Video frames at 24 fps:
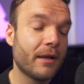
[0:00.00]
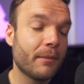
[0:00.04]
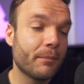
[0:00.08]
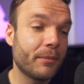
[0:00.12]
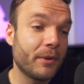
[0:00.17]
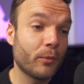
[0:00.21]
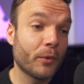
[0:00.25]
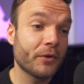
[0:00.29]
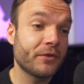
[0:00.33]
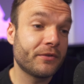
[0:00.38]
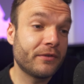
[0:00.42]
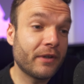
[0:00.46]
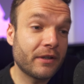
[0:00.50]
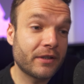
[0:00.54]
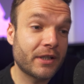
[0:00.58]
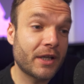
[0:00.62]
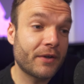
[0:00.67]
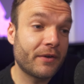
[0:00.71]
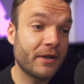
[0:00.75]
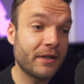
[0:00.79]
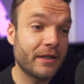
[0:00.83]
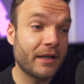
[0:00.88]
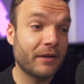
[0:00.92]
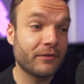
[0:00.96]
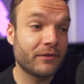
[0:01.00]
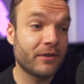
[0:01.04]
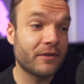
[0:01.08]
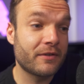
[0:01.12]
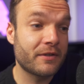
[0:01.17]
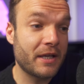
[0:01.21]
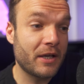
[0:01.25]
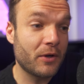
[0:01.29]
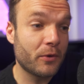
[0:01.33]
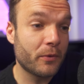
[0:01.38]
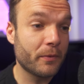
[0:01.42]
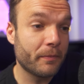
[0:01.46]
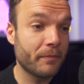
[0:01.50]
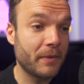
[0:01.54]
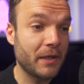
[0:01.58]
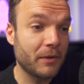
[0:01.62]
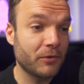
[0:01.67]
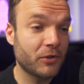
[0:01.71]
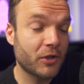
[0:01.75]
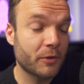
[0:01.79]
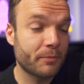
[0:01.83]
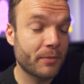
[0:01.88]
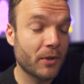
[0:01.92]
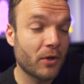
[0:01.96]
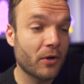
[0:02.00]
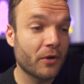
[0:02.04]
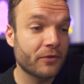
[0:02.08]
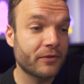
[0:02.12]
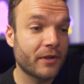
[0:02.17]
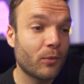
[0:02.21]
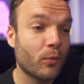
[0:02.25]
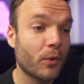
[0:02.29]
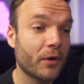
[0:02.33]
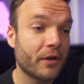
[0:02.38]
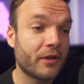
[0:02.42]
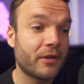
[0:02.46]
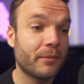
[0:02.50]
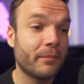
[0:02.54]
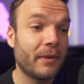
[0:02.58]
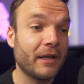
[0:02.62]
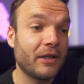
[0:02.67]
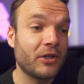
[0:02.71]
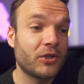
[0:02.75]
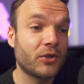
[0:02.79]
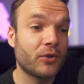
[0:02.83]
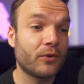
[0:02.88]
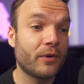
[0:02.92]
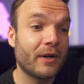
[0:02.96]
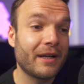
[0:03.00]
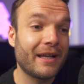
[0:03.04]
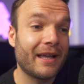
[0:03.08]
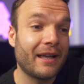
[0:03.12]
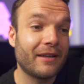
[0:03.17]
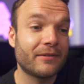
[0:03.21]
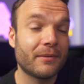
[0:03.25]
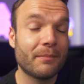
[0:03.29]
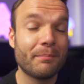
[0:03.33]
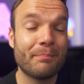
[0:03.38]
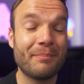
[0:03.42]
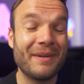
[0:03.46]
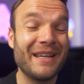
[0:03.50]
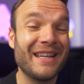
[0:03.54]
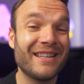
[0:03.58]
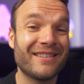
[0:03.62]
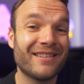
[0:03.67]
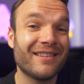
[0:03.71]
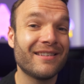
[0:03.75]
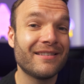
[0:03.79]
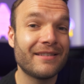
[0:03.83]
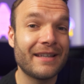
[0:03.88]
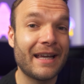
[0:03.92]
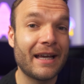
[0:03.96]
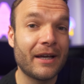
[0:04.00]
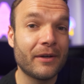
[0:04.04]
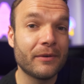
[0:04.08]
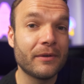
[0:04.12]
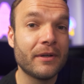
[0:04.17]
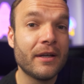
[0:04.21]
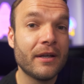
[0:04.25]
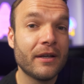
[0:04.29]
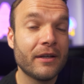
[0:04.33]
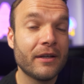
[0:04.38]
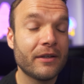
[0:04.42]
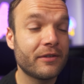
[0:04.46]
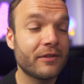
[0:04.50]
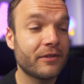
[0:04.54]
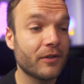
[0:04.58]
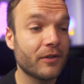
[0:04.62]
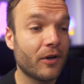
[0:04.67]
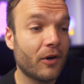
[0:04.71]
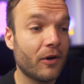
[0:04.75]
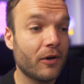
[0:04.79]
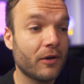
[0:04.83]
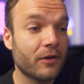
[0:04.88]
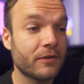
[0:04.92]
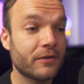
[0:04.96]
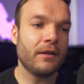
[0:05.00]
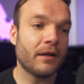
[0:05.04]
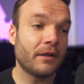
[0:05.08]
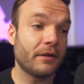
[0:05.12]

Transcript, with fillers: But it wasn't necessarily down to skill. It was just because I wanted to make sure I get some beaten down stocks.